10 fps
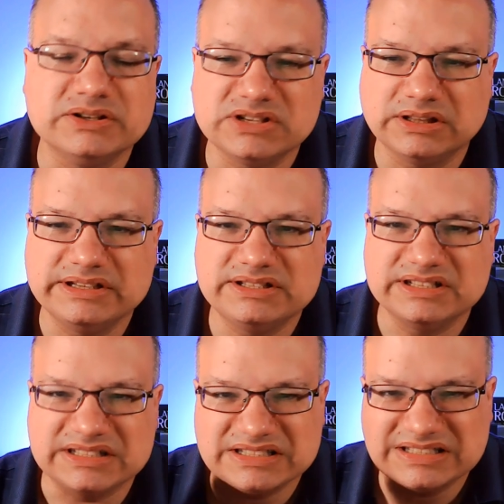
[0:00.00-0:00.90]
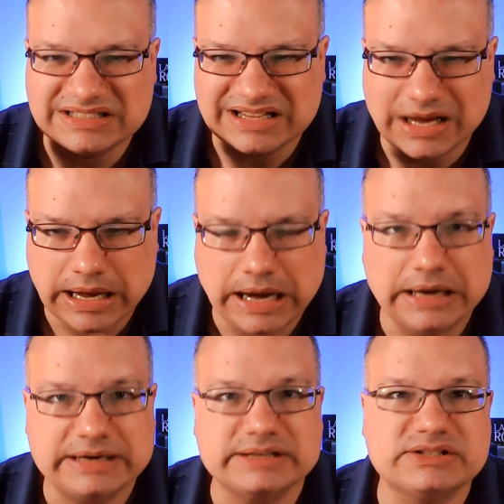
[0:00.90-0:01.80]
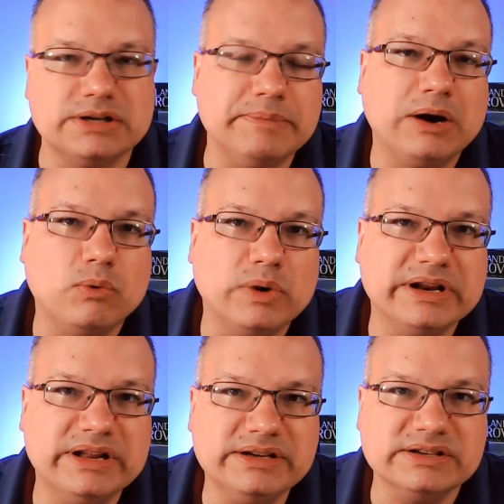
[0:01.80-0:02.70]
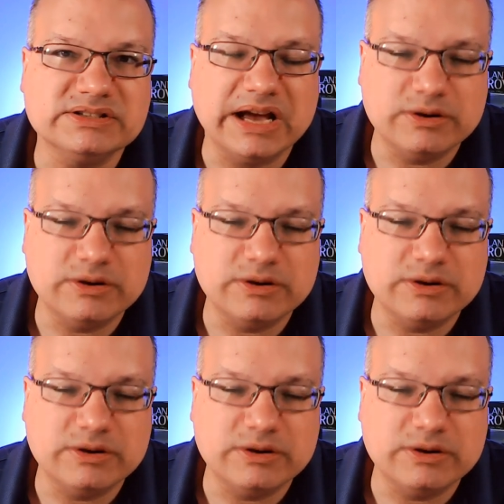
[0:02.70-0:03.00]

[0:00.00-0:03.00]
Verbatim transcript: because at least it's honest about what it is.